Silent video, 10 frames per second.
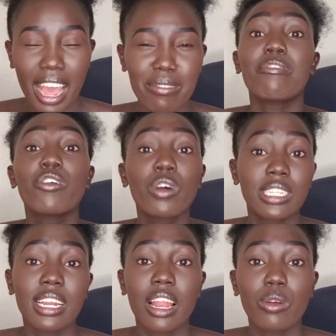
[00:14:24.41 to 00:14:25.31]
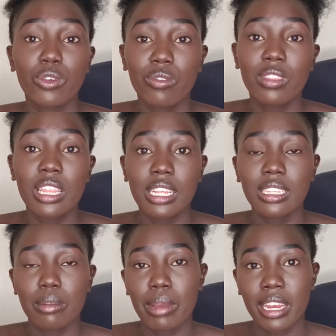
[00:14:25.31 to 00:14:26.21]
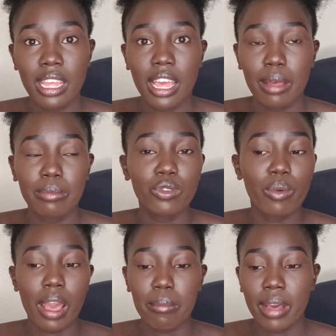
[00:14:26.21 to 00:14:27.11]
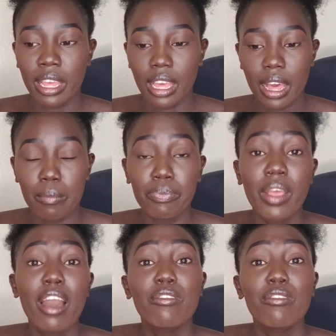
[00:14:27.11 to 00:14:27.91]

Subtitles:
I've gotten a lot of this in my DMs where my